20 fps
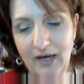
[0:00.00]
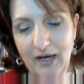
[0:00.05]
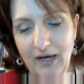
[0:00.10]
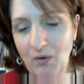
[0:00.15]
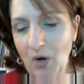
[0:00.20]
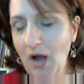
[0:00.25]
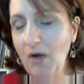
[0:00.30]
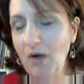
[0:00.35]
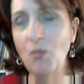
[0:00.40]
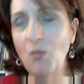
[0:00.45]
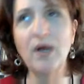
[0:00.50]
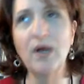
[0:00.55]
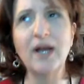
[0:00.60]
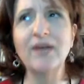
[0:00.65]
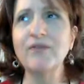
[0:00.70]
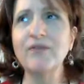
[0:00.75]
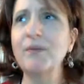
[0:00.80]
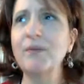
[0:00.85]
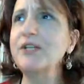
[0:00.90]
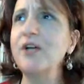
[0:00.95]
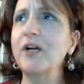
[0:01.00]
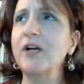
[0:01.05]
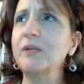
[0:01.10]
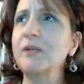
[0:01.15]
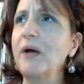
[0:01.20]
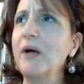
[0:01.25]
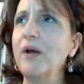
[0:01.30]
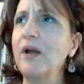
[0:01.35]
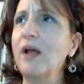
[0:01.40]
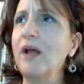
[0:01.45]
one of them I talked
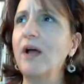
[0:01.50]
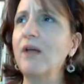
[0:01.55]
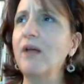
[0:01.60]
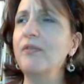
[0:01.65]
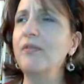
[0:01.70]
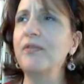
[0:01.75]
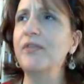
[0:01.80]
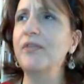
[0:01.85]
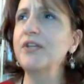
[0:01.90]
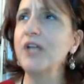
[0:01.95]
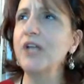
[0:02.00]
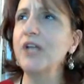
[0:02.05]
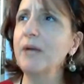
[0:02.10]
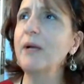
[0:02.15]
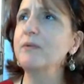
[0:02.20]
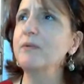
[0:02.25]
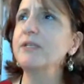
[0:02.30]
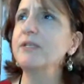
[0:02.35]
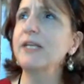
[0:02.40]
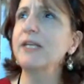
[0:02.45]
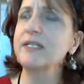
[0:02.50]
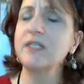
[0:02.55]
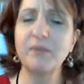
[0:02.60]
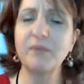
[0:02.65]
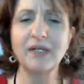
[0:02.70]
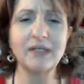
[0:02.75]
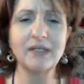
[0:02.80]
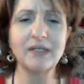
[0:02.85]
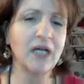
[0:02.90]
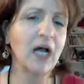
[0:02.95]
about the time I was asked to be
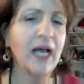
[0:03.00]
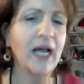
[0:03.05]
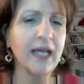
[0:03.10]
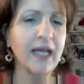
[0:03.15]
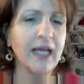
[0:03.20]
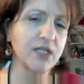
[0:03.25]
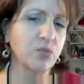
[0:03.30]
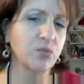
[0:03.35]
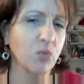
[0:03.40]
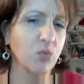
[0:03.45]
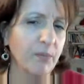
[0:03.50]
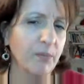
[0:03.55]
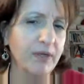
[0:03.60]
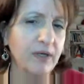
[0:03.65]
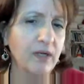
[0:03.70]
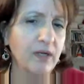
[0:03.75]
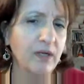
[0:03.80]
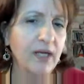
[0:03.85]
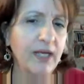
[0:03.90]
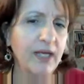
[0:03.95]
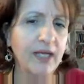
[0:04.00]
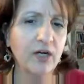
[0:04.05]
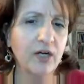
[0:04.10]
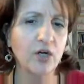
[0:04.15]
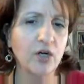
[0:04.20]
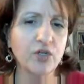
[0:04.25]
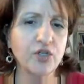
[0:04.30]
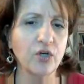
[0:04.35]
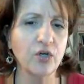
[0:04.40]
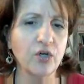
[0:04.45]
a Titus woman in
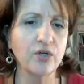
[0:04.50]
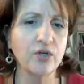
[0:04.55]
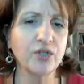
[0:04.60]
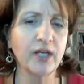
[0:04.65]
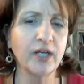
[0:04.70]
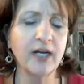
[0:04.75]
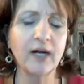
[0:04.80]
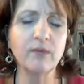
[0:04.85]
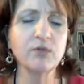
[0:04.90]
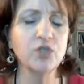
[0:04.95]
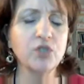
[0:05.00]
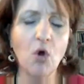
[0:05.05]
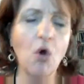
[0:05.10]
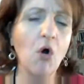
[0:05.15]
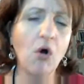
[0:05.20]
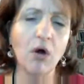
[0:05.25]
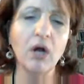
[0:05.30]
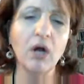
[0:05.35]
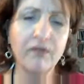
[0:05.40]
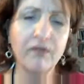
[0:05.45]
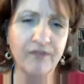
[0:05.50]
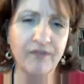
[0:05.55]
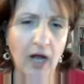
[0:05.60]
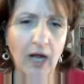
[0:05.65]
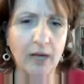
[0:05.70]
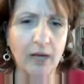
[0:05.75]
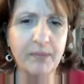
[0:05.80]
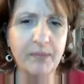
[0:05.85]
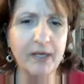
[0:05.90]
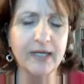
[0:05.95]
our church, and I was
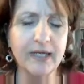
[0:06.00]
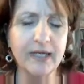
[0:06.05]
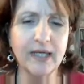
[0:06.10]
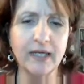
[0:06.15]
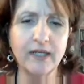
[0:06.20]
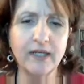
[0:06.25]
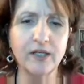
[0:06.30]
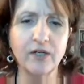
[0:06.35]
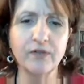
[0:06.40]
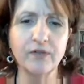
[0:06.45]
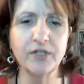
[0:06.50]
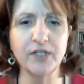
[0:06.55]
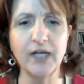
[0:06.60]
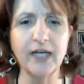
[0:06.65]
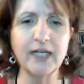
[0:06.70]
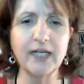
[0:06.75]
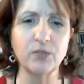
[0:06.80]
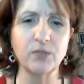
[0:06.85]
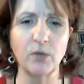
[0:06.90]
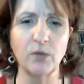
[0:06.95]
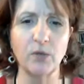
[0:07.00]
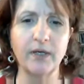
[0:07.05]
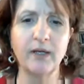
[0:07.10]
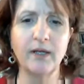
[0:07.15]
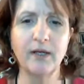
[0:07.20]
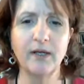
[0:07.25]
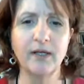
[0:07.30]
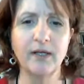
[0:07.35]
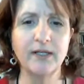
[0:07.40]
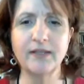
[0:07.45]
horrified because, the Titus woman,
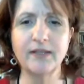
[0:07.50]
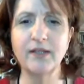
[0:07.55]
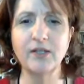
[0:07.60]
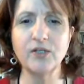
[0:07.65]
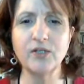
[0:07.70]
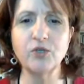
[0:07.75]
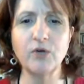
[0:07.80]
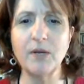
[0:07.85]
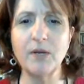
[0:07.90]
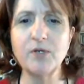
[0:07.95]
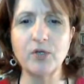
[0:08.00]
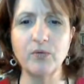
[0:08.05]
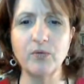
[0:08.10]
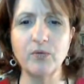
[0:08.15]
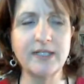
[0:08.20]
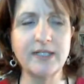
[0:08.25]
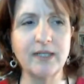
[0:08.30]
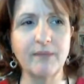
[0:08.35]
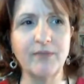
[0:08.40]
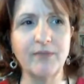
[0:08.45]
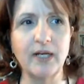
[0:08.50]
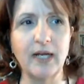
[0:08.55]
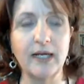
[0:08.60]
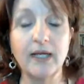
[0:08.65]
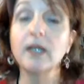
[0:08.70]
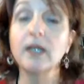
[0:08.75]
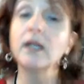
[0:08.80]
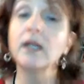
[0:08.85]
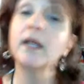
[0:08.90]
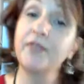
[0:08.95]
the scripture reads something like,
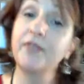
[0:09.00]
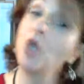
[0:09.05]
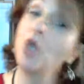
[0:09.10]
let the